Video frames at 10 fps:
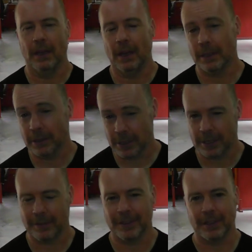You'll just
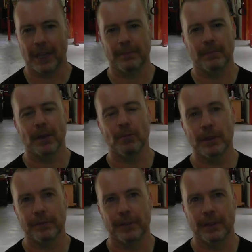have to take my
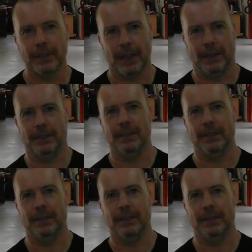word for it that